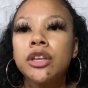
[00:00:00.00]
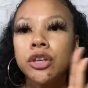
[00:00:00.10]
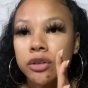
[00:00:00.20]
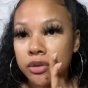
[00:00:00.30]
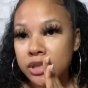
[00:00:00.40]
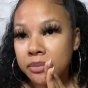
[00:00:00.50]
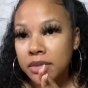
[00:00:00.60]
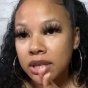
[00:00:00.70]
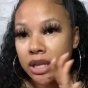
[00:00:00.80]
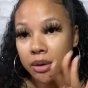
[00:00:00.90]

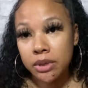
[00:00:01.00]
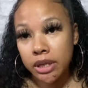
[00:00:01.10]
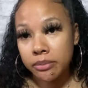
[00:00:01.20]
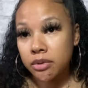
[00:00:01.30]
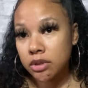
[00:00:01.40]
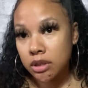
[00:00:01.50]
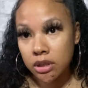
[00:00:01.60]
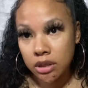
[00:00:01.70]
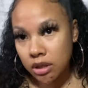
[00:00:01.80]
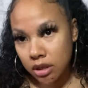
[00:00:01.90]
Something that we keep on the
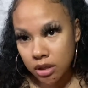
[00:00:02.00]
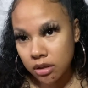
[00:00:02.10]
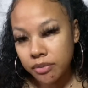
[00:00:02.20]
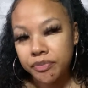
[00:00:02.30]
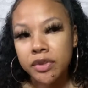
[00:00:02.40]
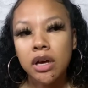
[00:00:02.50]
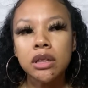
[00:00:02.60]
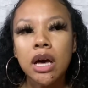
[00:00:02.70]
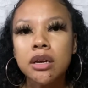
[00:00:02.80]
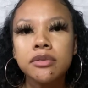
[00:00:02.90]
DL. A
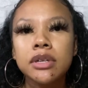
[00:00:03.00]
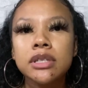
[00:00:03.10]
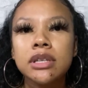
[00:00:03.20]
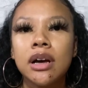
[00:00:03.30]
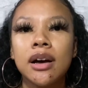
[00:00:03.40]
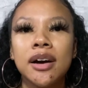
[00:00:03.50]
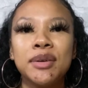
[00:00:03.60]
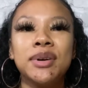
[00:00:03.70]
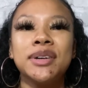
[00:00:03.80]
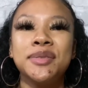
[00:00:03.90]
lot of us,
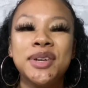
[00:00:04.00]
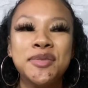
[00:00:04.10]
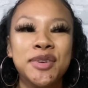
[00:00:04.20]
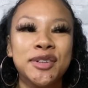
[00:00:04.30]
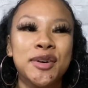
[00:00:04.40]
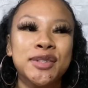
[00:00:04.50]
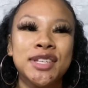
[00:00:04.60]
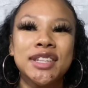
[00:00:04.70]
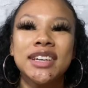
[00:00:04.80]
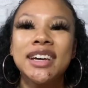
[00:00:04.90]
we would go to
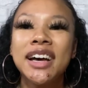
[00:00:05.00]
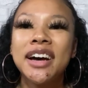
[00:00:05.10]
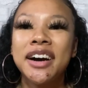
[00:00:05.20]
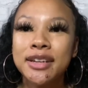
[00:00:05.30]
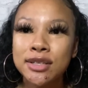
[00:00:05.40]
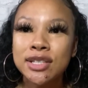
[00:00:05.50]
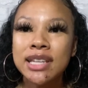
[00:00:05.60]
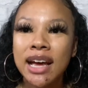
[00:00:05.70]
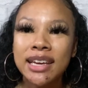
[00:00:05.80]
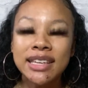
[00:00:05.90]
the other
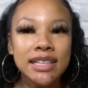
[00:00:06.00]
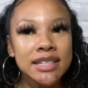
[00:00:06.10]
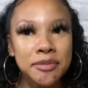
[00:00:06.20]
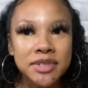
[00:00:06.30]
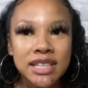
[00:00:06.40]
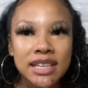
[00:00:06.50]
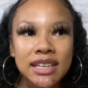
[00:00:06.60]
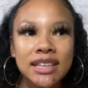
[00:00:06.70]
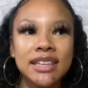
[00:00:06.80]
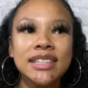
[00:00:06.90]
side, get something to
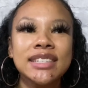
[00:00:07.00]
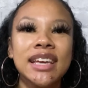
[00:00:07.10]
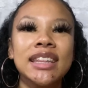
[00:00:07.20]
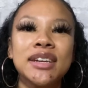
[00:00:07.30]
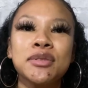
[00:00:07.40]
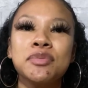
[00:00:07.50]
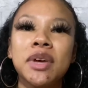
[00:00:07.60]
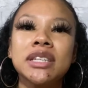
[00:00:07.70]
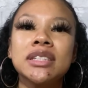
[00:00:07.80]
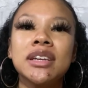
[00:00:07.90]
eat, say that it was
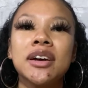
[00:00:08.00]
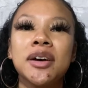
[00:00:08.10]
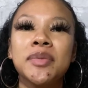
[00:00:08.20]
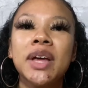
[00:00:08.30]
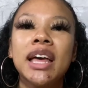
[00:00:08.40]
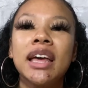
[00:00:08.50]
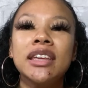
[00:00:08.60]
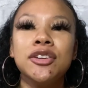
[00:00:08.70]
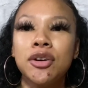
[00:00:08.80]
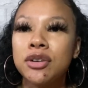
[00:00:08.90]
messed up,
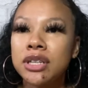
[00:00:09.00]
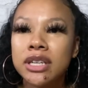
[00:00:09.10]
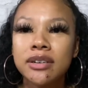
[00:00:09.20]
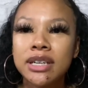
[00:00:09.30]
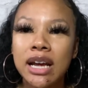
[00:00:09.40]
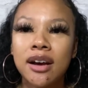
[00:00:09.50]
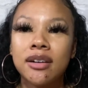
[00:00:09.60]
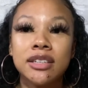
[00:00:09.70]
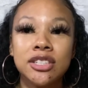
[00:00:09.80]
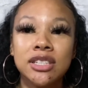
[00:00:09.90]
clear it out
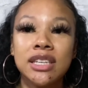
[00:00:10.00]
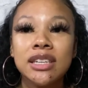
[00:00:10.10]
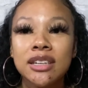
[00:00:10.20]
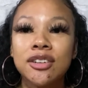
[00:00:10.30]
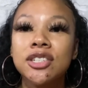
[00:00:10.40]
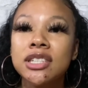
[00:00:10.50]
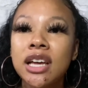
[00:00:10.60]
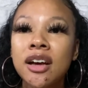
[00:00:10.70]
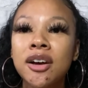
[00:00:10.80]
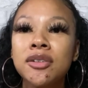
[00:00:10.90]
and just eat it
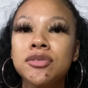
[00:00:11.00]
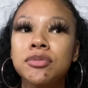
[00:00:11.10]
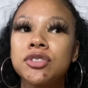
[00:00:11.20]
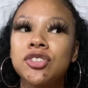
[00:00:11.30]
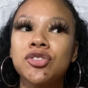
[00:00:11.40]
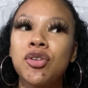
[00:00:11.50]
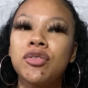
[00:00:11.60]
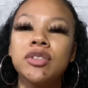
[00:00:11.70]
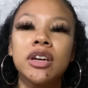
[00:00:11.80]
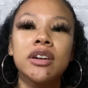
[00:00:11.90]
ourselves, or we just go over
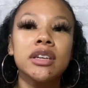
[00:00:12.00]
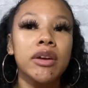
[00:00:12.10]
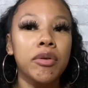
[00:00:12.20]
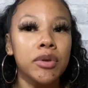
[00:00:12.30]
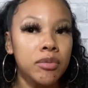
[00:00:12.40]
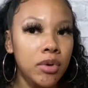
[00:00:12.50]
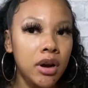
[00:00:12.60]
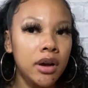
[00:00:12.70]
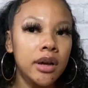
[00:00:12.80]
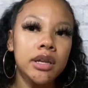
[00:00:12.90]
there and get what we
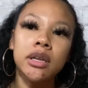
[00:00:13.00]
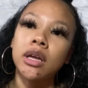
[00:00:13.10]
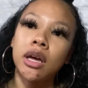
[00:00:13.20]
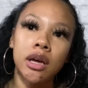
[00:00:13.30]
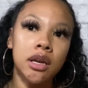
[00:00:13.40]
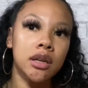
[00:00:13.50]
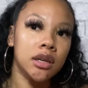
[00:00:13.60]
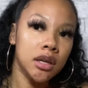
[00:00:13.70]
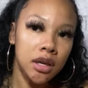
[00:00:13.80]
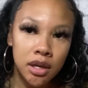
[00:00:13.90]
want, hide and
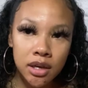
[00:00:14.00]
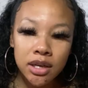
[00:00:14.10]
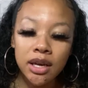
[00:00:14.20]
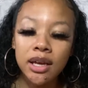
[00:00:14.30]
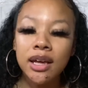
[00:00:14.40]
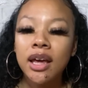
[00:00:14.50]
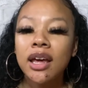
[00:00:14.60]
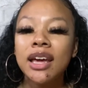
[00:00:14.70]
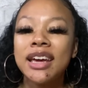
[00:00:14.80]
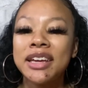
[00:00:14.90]
eat it
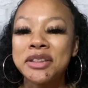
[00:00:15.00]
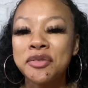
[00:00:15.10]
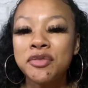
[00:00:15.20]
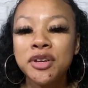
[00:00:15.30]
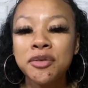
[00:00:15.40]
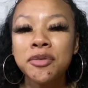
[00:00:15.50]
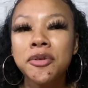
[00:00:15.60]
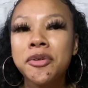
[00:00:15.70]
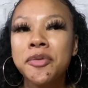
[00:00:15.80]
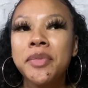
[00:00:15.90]
in the fitting room.